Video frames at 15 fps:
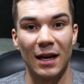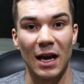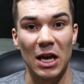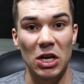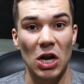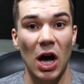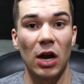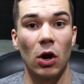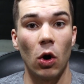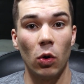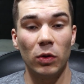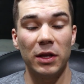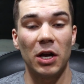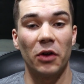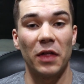And not
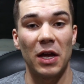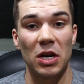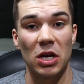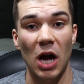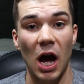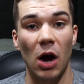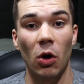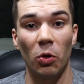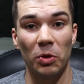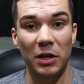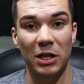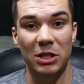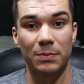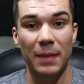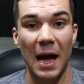only are they not
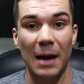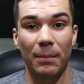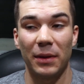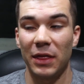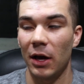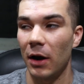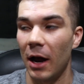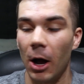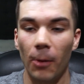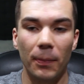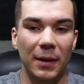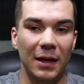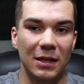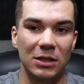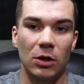holding us back, but they're
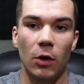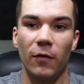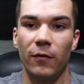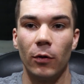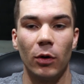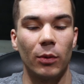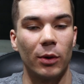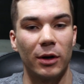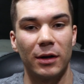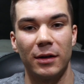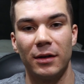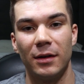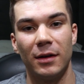helping us go forward.